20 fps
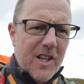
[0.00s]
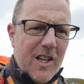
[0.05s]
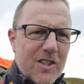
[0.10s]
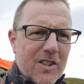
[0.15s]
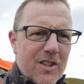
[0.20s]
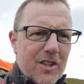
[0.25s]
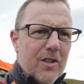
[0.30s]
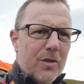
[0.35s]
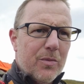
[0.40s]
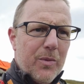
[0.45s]

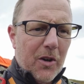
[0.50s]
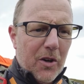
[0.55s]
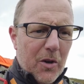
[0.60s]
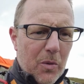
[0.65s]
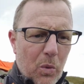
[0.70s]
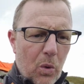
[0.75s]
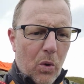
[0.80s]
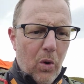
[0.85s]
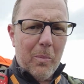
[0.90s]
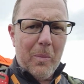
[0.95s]
distance we've got
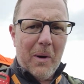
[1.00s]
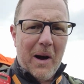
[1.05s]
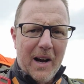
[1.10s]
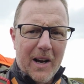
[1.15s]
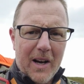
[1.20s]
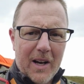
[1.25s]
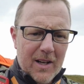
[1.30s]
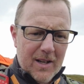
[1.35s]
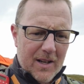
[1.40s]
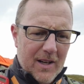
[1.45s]
to walk
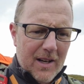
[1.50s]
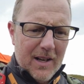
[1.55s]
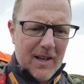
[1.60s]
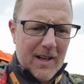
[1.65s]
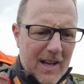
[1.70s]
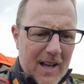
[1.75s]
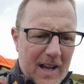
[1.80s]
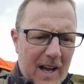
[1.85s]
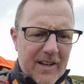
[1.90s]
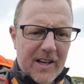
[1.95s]
back.
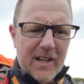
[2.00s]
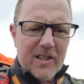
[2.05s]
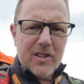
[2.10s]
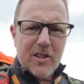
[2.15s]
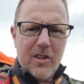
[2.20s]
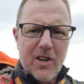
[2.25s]
And this